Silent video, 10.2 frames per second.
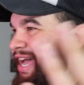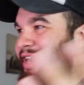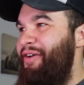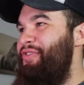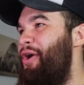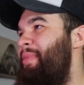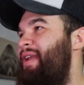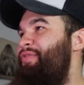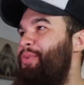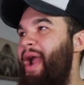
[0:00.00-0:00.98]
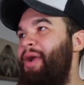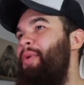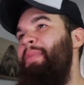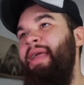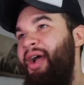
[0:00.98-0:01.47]
I love y'all, man. If you rock
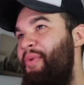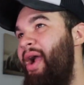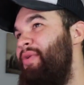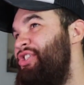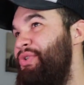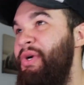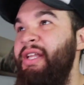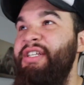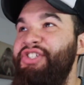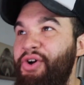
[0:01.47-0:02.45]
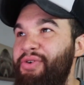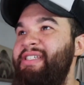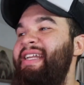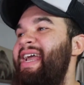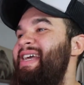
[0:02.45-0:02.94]
with me, I rock with you. The song
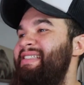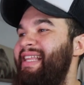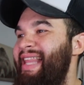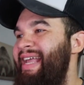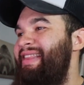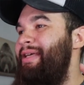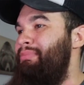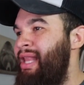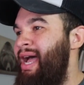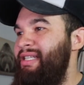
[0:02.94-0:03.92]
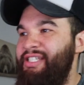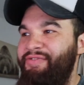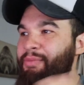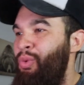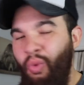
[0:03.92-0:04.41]
today is The Light That Blinds. It's
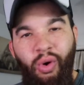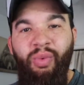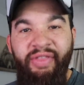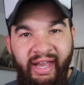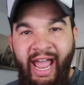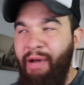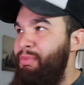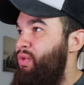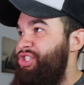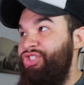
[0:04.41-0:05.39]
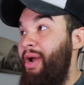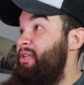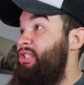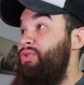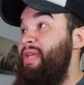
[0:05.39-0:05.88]
from the War Within album, which
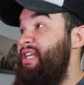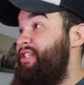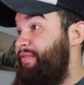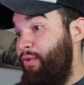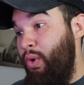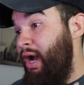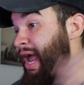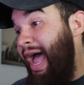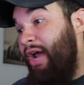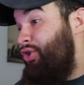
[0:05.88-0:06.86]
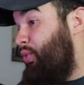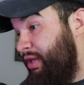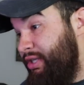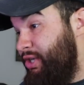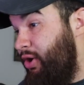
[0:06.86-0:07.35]
dropped in 2004. I don't know
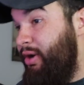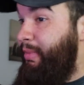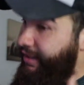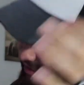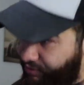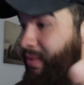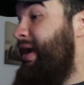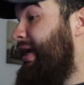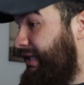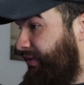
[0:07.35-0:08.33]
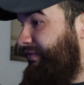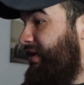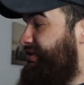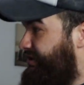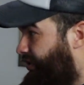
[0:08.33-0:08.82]
what they're talking about. That's why we got a lyric
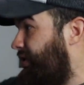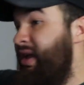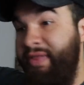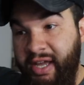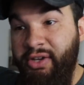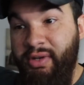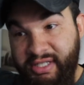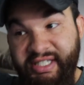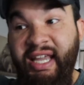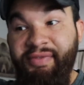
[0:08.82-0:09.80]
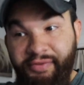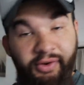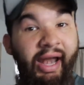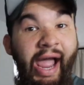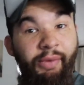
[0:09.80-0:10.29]
version. So thank you to Steven
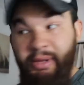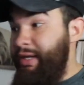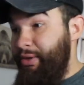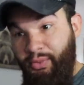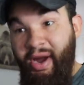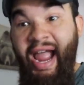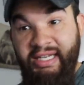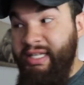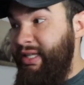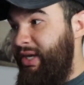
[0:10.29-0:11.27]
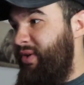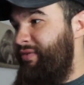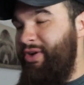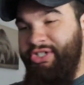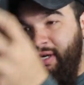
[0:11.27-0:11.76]
for allowing me to react to the lyric
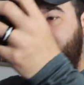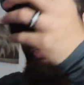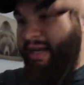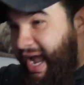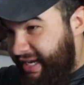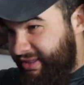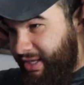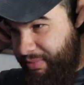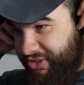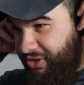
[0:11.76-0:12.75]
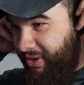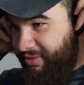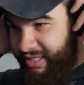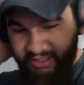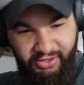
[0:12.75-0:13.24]
version. Noggin Thumpers, throw them
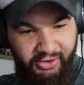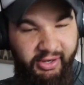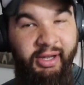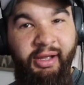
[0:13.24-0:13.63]
things on.